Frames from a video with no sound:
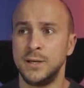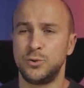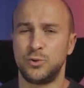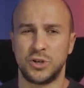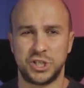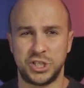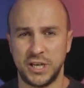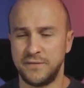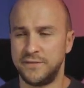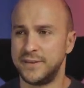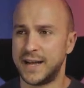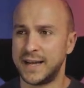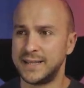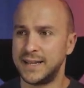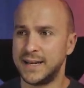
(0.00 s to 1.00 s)
to achieve
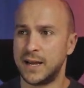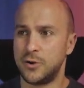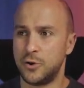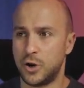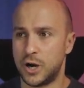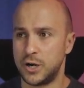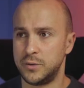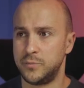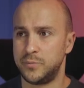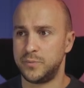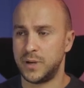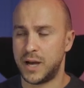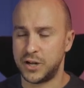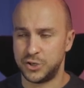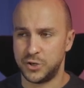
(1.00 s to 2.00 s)
ninety-nine or
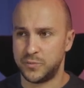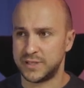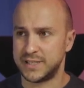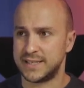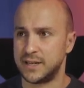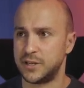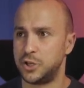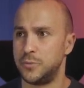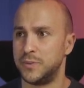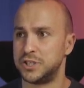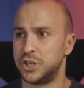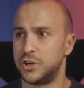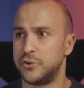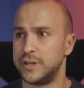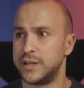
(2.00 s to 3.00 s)
one hundred percent
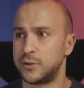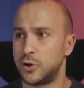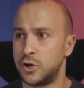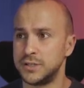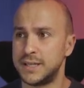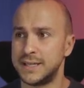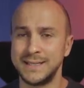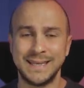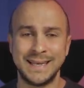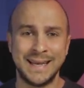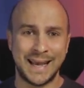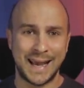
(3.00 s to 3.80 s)
human-generated content